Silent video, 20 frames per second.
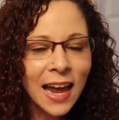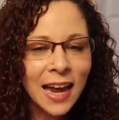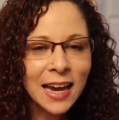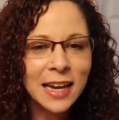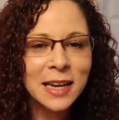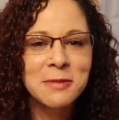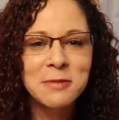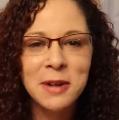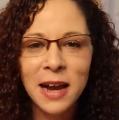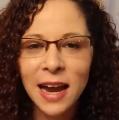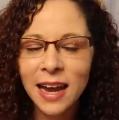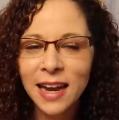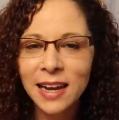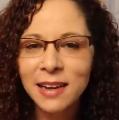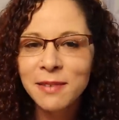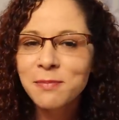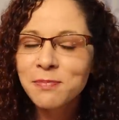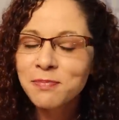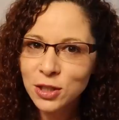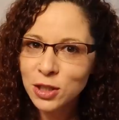
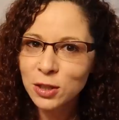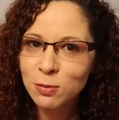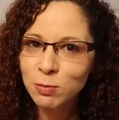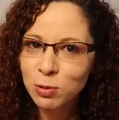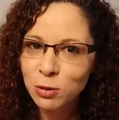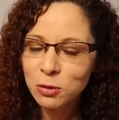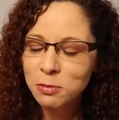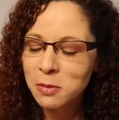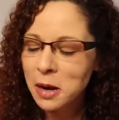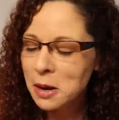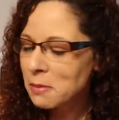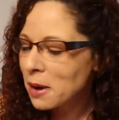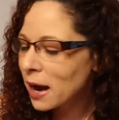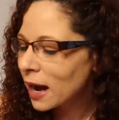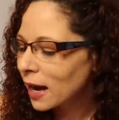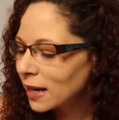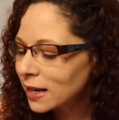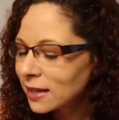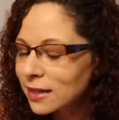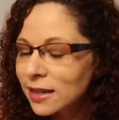Anyway, just blew my
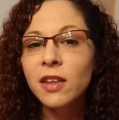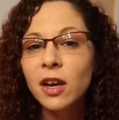mind.